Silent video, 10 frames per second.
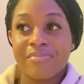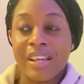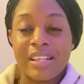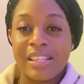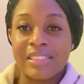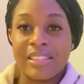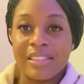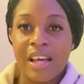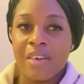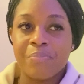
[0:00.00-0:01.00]
less than
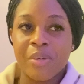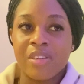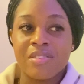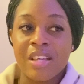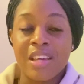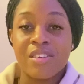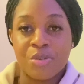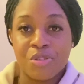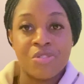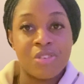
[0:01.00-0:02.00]
that because that can
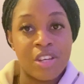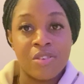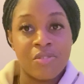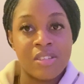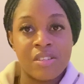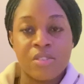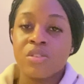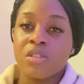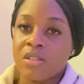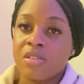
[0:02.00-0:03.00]
cost you getting a visa. So
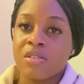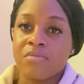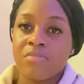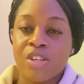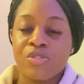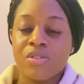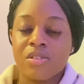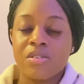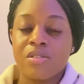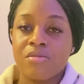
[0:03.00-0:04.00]
just make sure you
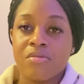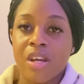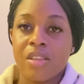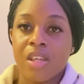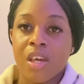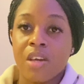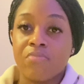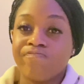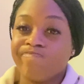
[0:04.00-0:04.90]
just do the right thing.